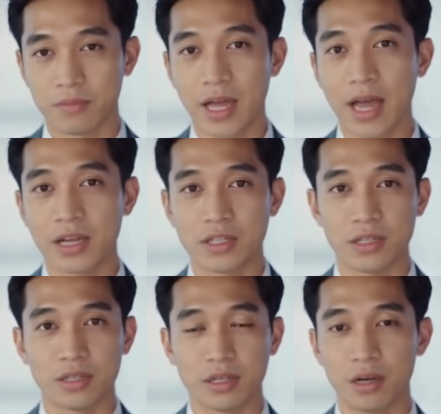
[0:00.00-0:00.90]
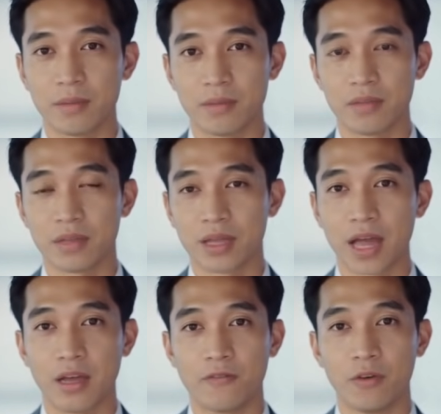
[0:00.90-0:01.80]
Cash income,
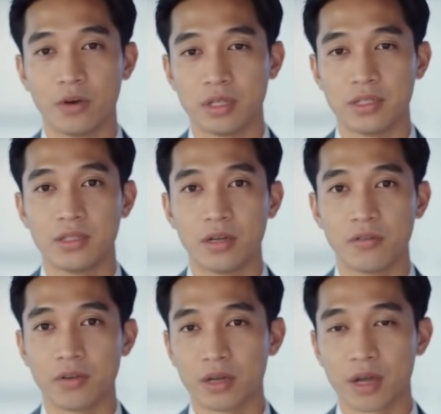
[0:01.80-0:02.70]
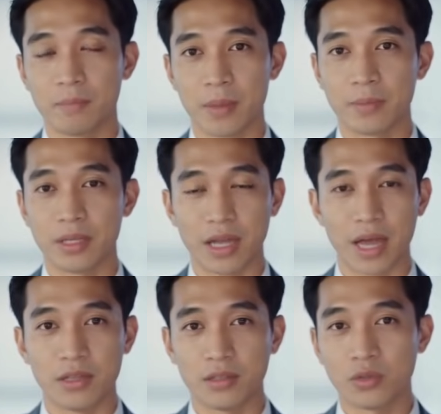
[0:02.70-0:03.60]
add a focused sliver, maybe
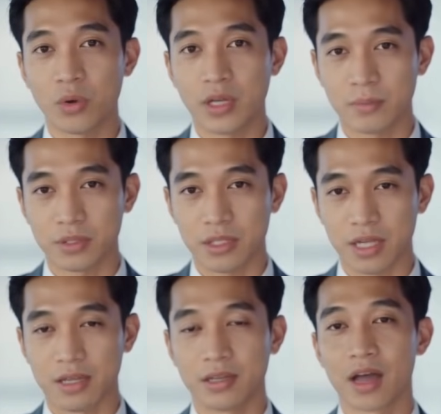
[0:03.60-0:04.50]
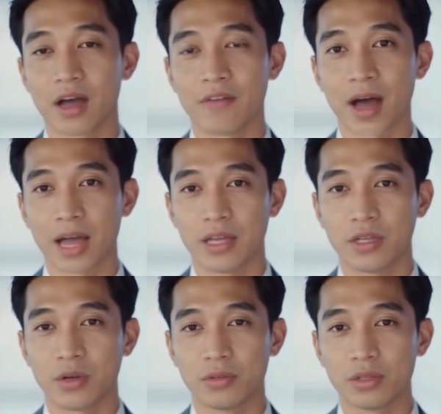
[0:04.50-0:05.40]
10 to 20% of high
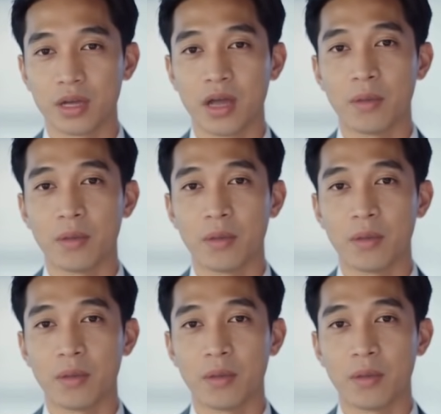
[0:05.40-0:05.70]
yield,